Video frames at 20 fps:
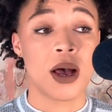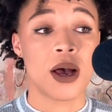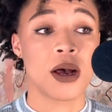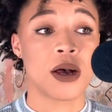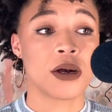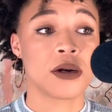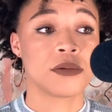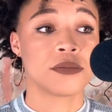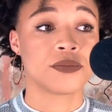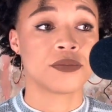
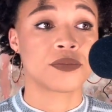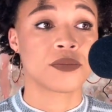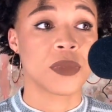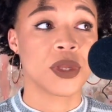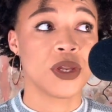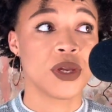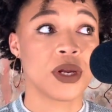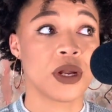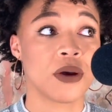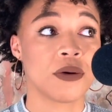
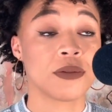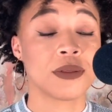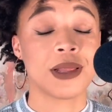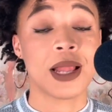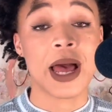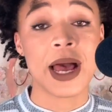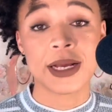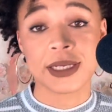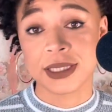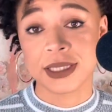
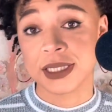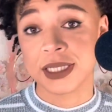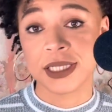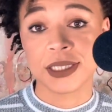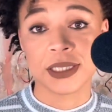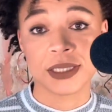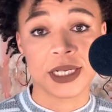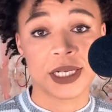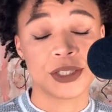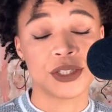last
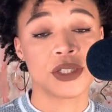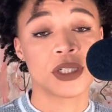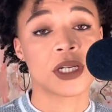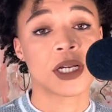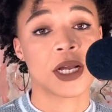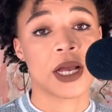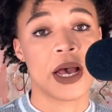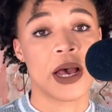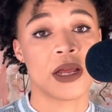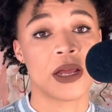season that
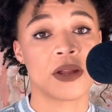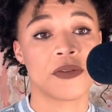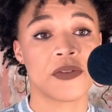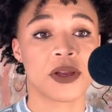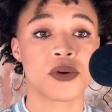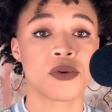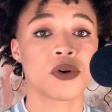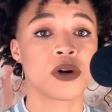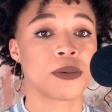you can kind of